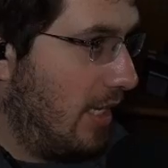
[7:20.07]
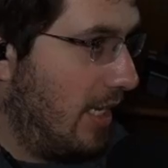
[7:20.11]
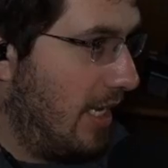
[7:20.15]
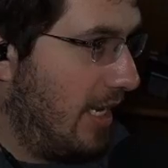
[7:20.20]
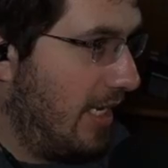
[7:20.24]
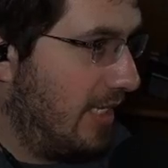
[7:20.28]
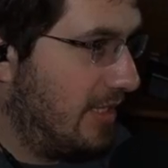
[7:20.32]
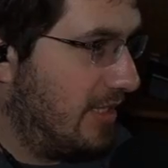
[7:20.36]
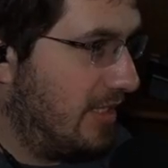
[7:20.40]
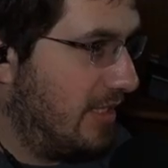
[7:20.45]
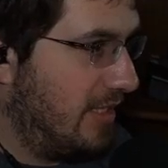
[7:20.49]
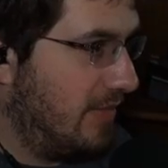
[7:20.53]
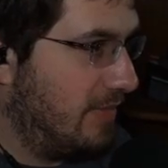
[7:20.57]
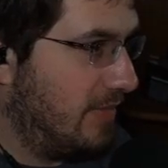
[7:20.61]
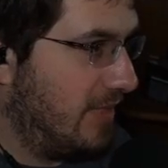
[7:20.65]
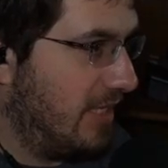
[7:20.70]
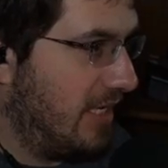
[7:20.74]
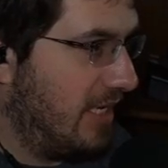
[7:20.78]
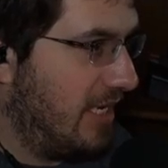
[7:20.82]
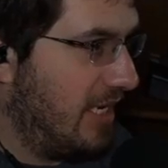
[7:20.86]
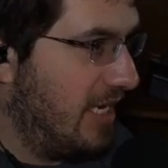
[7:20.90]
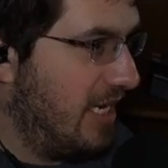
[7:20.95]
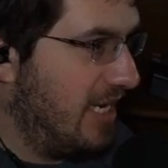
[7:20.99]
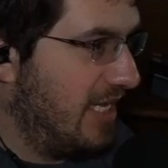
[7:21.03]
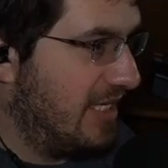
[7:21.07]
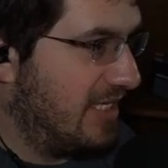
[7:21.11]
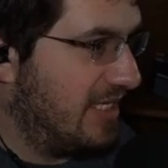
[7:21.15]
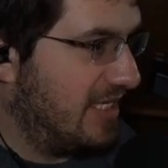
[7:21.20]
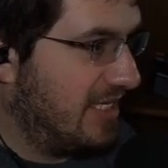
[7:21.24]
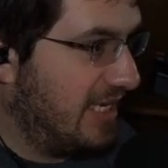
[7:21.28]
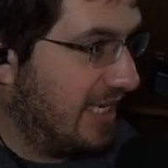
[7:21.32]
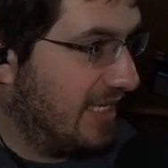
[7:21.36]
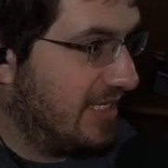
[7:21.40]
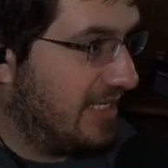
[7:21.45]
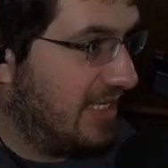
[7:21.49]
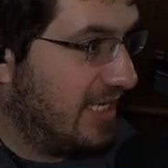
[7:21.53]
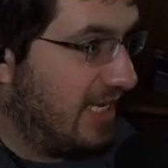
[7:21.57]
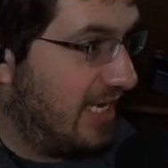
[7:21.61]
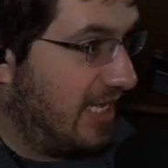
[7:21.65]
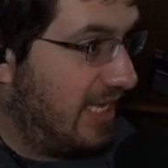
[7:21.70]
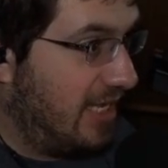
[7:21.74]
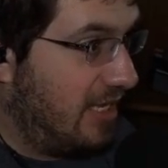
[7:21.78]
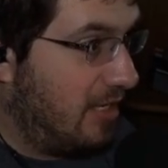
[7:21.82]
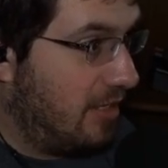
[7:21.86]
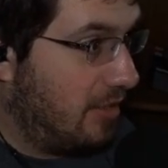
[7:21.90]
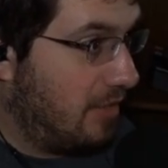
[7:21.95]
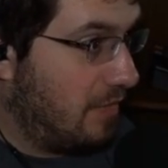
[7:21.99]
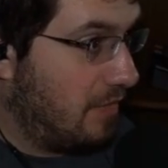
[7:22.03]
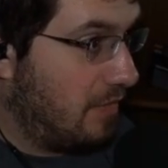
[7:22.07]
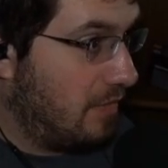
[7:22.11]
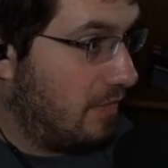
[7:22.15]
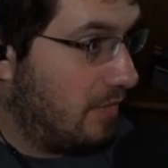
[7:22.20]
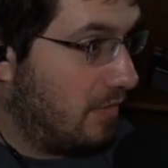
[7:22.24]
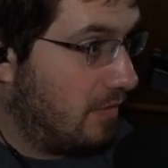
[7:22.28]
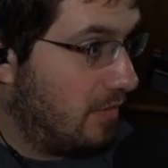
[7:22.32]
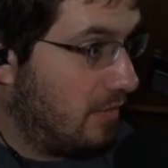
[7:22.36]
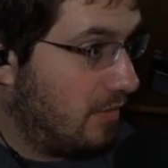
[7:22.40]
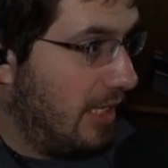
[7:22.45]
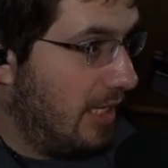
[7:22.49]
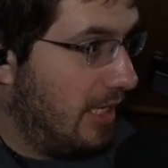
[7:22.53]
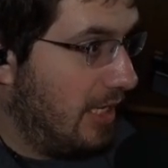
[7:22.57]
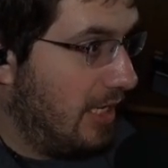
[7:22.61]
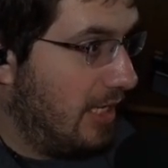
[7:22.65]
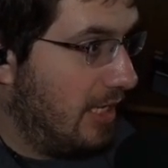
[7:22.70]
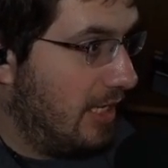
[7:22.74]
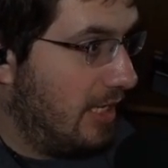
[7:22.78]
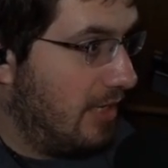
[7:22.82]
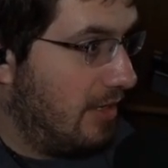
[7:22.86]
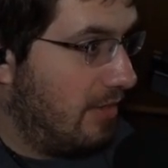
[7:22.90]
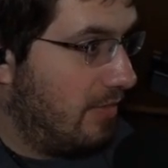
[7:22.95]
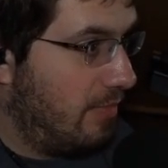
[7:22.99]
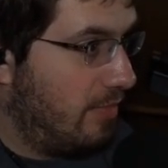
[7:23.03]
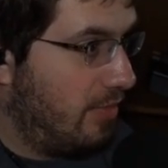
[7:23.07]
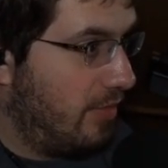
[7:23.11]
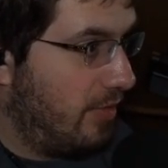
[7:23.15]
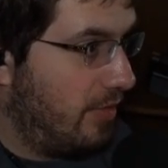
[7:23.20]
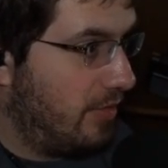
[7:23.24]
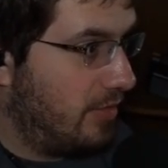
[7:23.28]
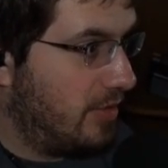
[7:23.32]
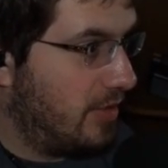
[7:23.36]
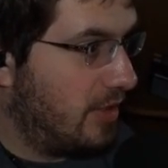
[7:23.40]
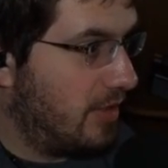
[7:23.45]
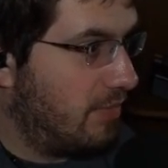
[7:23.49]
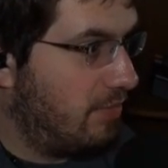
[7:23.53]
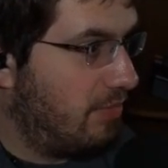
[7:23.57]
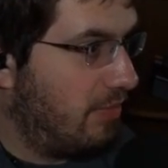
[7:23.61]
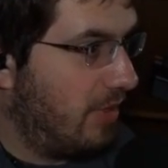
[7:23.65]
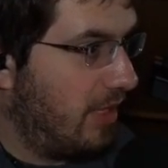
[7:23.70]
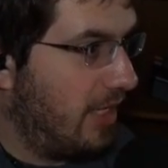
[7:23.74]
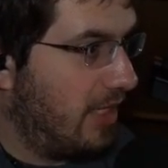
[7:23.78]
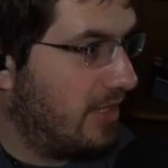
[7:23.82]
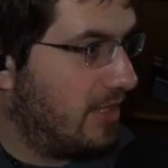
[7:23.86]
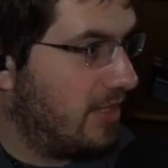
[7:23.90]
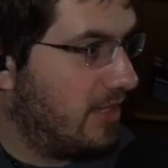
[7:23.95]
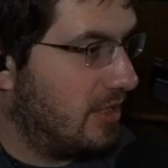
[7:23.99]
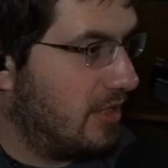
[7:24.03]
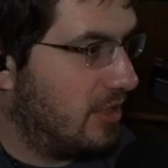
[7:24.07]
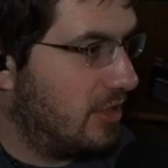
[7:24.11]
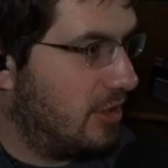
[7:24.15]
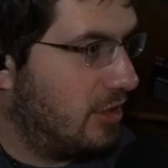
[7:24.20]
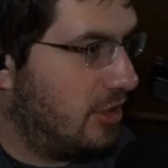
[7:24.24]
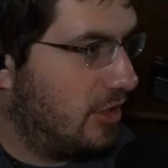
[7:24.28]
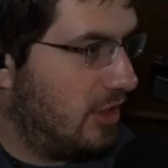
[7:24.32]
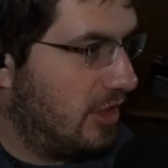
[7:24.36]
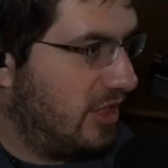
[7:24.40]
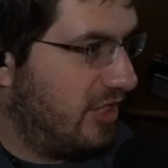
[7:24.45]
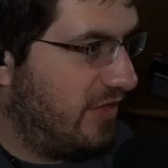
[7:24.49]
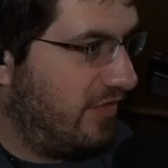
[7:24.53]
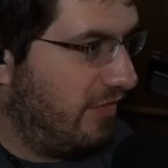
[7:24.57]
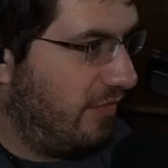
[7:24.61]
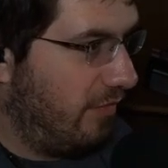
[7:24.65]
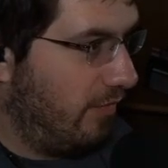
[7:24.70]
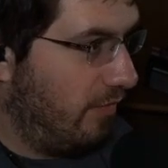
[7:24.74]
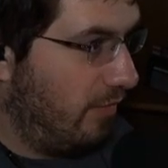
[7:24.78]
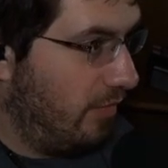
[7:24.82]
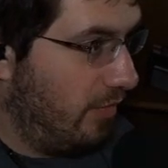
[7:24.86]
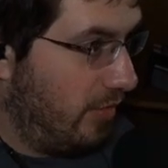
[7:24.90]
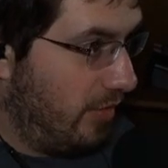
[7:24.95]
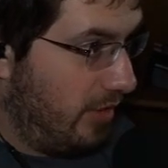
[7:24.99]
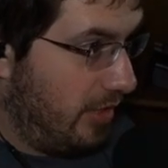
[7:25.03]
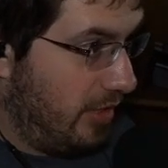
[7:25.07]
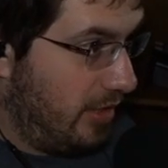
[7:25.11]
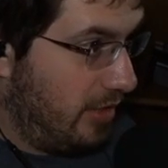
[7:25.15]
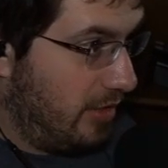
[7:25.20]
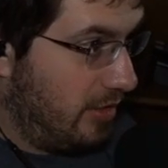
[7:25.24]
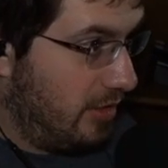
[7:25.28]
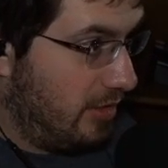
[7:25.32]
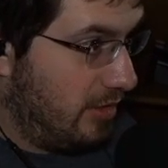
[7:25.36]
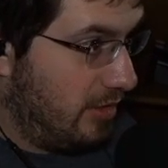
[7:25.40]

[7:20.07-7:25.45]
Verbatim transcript: That seems like a necessity. And produces planks in exchange for wood.